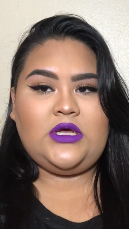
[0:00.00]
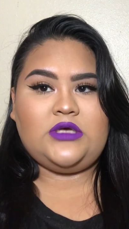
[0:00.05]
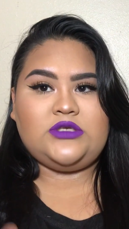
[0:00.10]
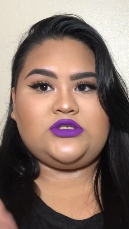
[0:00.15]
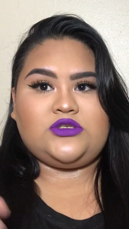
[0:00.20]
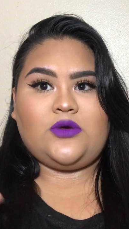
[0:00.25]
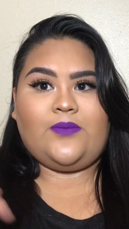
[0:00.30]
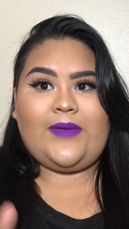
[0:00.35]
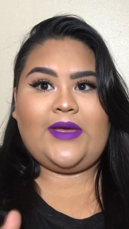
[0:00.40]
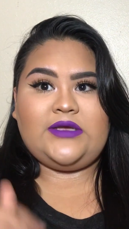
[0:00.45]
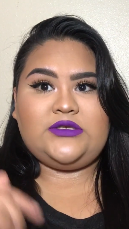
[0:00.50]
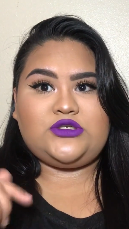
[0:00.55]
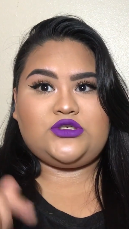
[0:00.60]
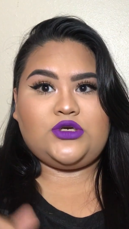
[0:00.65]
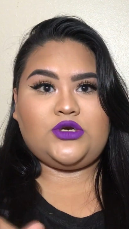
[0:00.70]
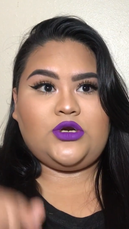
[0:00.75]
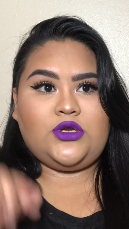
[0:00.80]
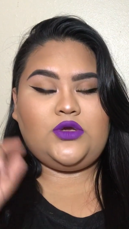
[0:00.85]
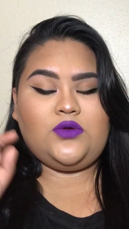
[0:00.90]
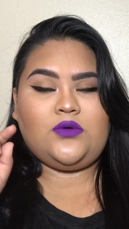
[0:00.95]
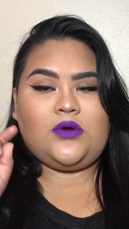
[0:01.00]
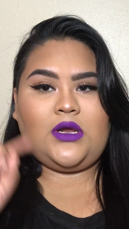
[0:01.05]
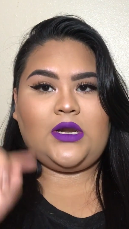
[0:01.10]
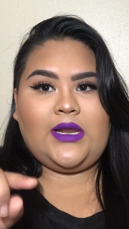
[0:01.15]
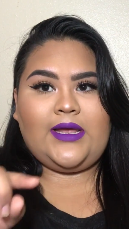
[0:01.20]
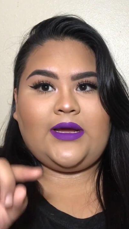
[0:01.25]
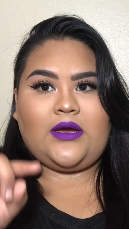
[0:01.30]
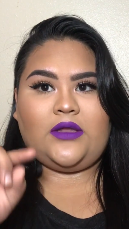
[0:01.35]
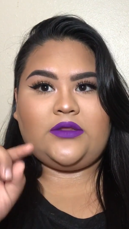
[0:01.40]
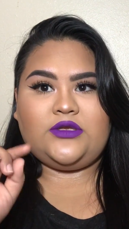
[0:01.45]
So make sure you
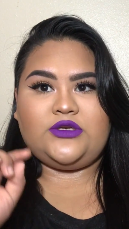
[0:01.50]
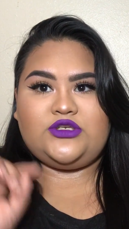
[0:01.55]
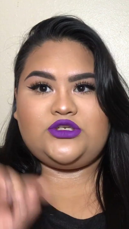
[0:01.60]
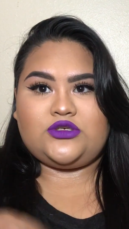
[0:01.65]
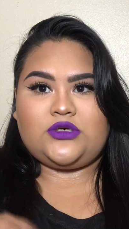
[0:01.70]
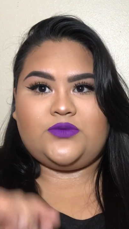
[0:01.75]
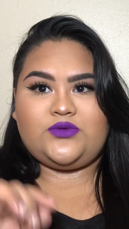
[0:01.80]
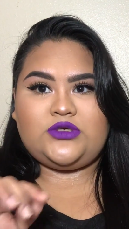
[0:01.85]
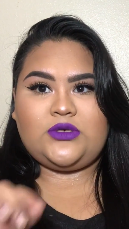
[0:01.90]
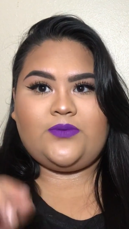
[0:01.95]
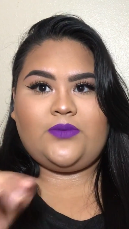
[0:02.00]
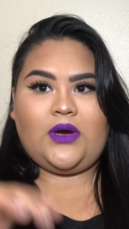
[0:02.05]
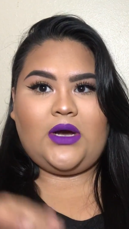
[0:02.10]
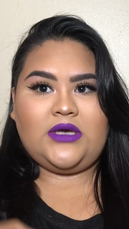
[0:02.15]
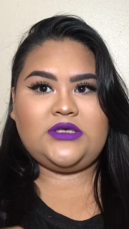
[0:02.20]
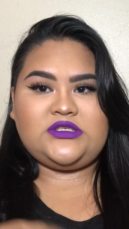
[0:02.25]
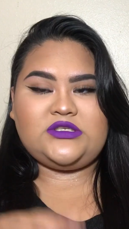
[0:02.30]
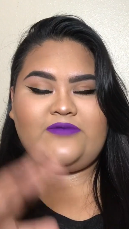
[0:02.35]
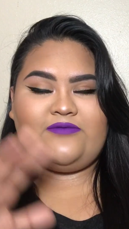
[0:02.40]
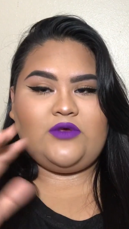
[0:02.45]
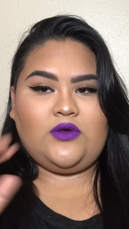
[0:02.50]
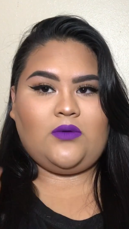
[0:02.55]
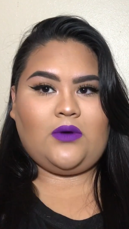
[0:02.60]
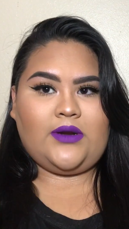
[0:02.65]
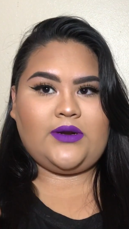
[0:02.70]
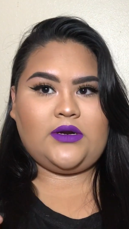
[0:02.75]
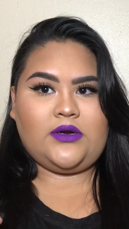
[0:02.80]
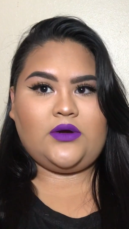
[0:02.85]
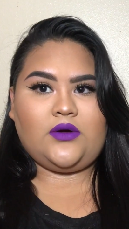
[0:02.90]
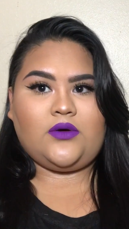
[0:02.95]
click on the description box if you
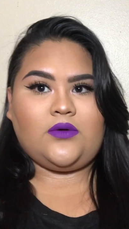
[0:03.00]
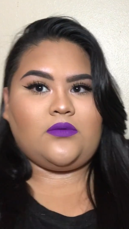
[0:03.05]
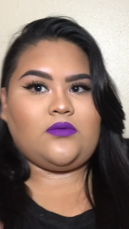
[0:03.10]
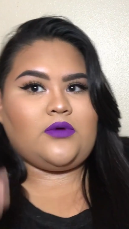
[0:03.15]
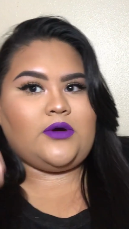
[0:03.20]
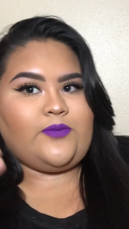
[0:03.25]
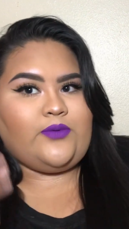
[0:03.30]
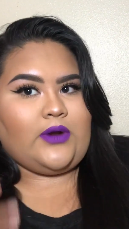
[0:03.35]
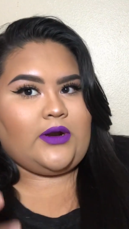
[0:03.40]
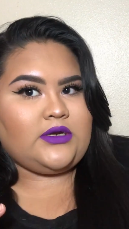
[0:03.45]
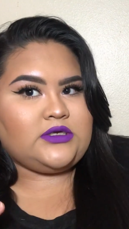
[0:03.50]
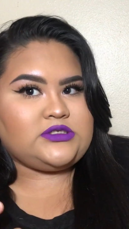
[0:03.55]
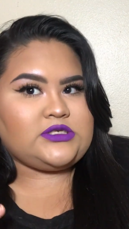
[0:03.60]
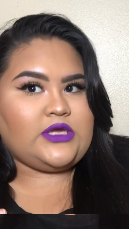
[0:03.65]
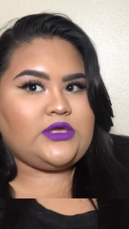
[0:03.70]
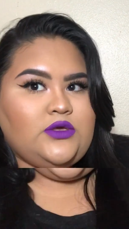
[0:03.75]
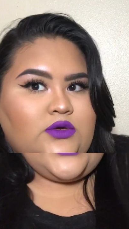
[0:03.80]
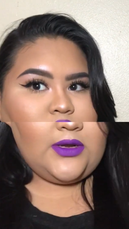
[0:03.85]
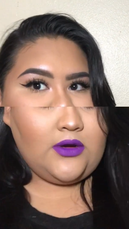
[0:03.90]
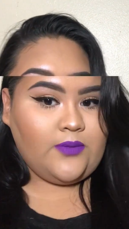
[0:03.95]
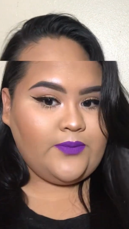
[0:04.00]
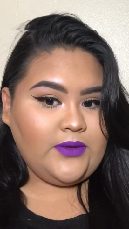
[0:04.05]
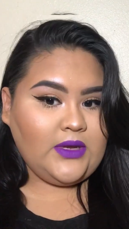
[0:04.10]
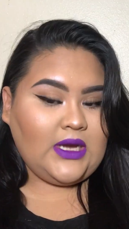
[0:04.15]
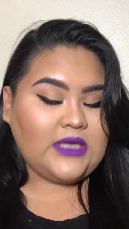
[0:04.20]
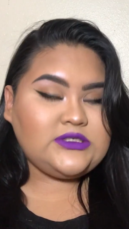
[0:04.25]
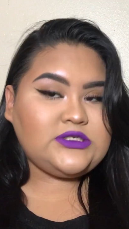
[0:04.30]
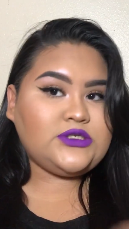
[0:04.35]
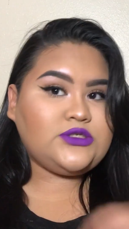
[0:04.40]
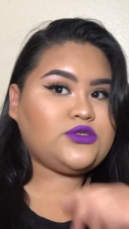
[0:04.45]
want to know what products I use. Hope you
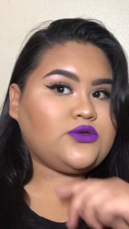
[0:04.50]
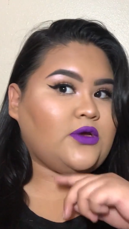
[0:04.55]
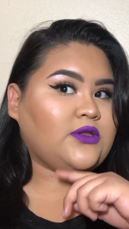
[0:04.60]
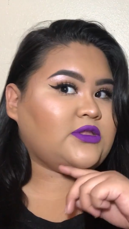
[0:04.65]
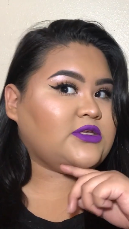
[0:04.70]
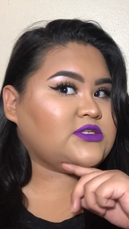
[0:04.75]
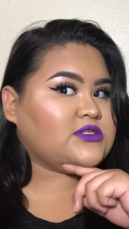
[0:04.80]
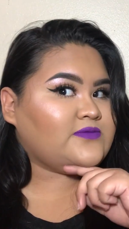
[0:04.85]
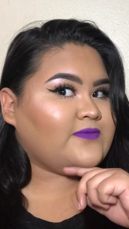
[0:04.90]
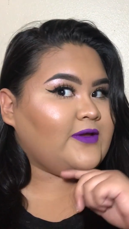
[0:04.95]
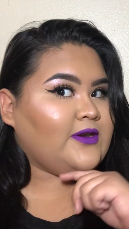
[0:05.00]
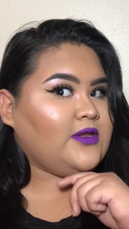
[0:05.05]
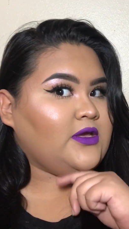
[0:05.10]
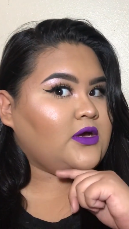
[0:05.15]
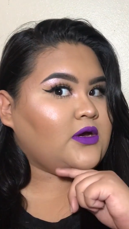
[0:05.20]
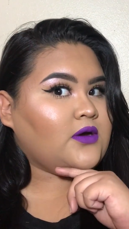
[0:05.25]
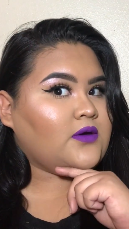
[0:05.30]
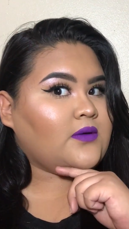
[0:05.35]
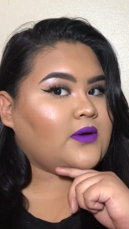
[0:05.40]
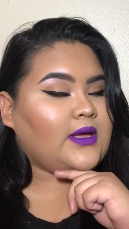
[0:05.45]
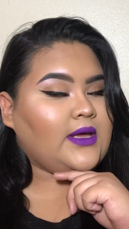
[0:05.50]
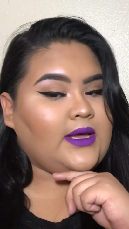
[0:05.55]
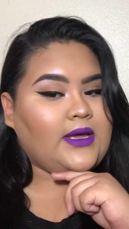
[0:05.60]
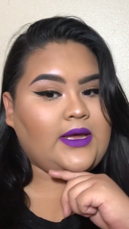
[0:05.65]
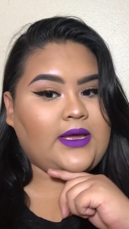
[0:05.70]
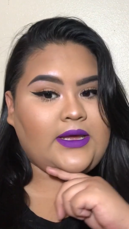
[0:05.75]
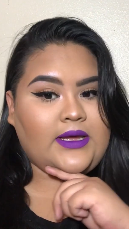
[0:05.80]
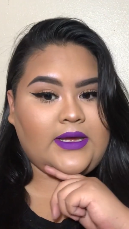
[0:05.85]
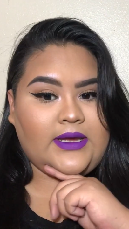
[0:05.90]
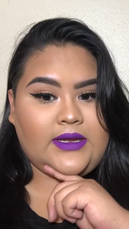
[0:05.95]
guys enjoyed this video,
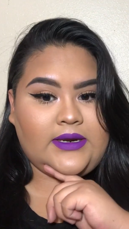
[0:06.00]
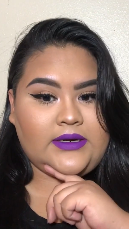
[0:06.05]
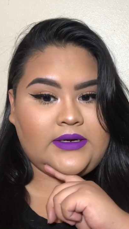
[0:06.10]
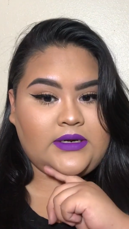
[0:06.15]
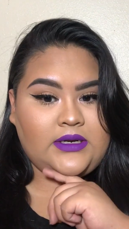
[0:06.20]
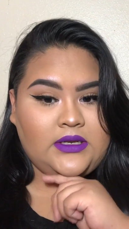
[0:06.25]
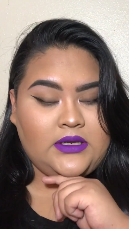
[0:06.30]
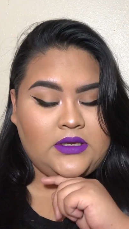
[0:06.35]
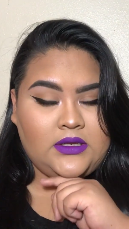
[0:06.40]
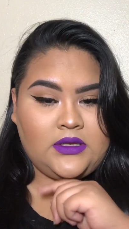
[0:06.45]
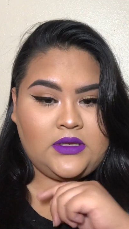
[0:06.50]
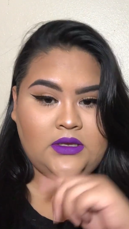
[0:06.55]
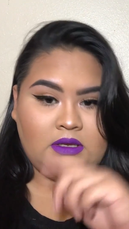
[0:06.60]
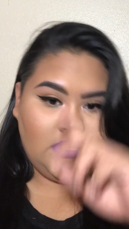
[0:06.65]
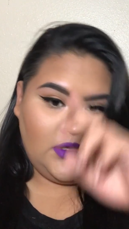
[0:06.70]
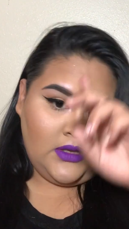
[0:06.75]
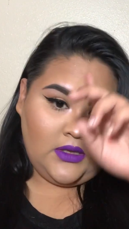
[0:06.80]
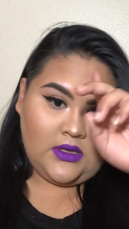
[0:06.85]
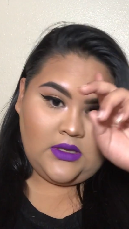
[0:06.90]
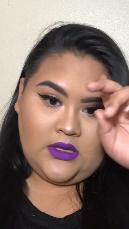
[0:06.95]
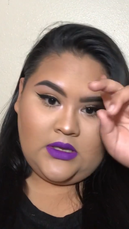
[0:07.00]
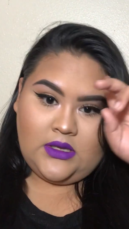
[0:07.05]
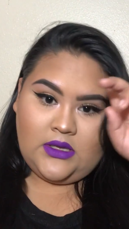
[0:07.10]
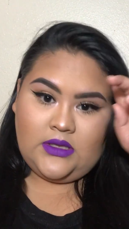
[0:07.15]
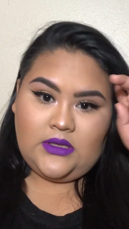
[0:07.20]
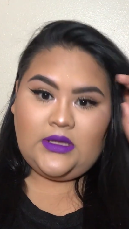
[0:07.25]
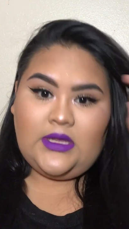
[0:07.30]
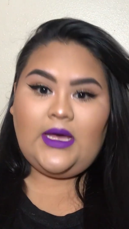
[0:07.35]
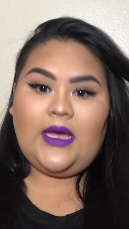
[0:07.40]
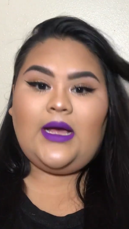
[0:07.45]
and
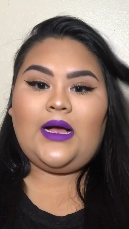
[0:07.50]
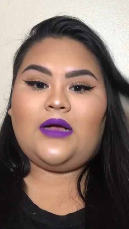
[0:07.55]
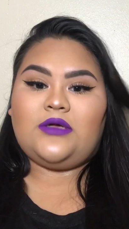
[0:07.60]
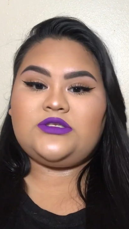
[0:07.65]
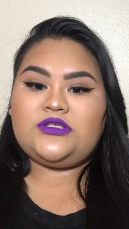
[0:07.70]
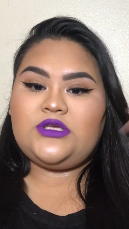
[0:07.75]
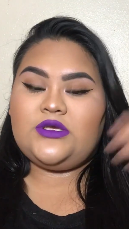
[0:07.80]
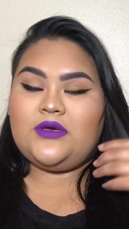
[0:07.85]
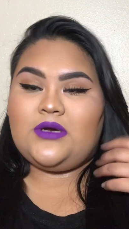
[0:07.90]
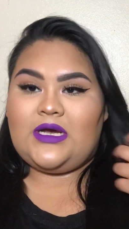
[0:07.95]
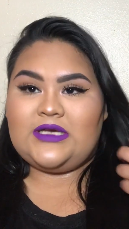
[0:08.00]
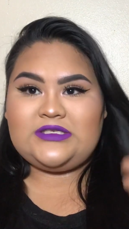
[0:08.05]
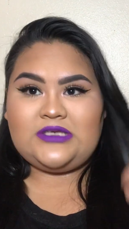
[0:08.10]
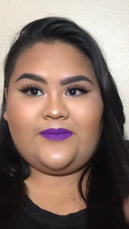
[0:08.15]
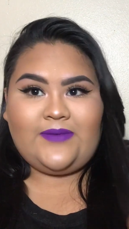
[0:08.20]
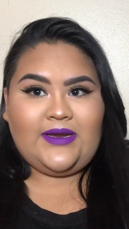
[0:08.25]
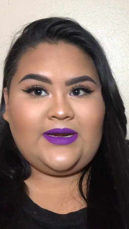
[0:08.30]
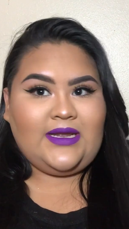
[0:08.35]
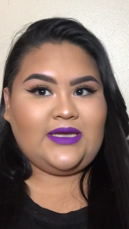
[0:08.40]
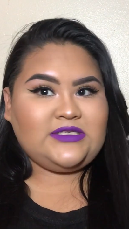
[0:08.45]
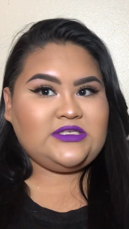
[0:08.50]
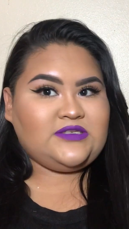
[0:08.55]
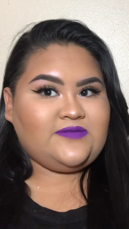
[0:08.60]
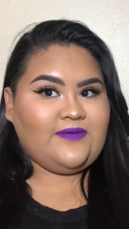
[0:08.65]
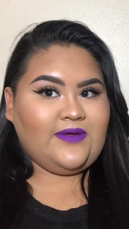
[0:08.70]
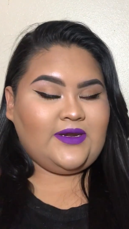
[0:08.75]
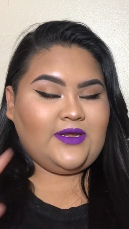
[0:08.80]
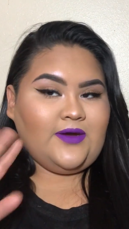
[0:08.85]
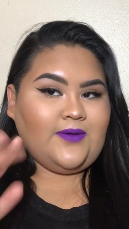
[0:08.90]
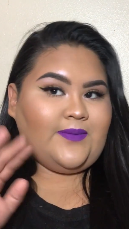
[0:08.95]
yeah, I'll see you guys on my next
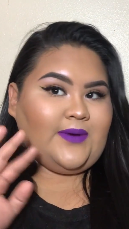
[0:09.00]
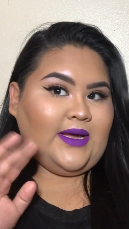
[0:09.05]
video.